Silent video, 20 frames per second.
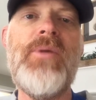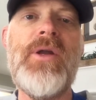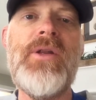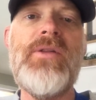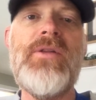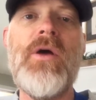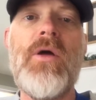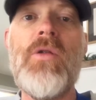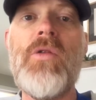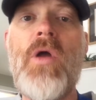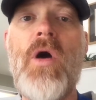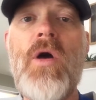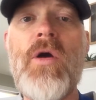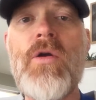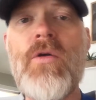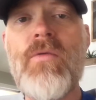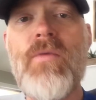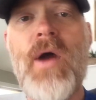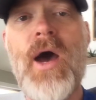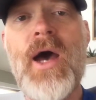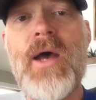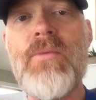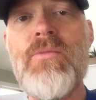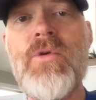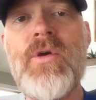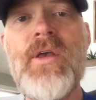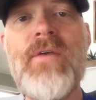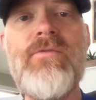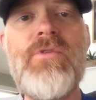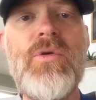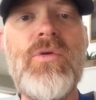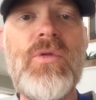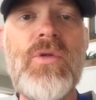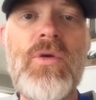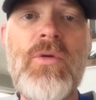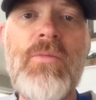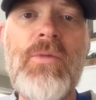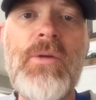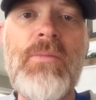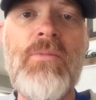But the longer rod will give you a
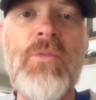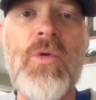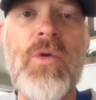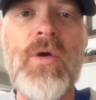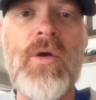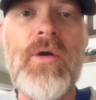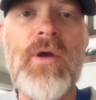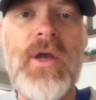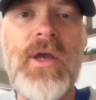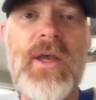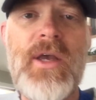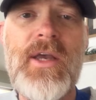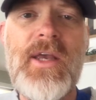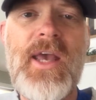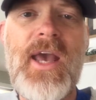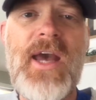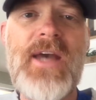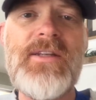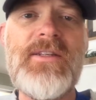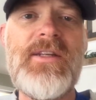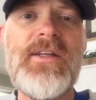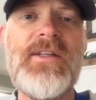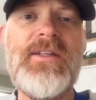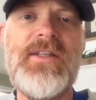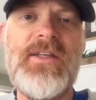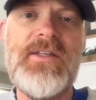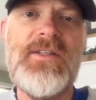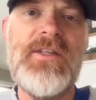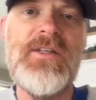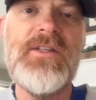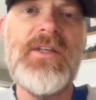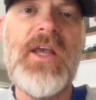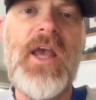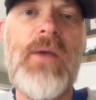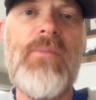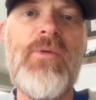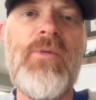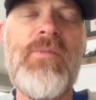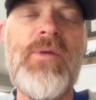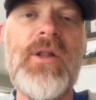little bit more casting distance
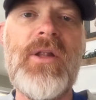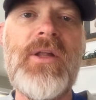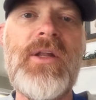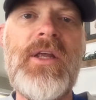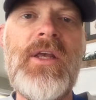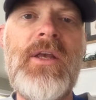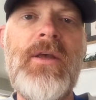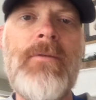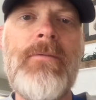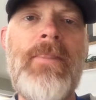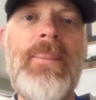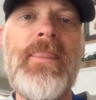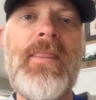capability.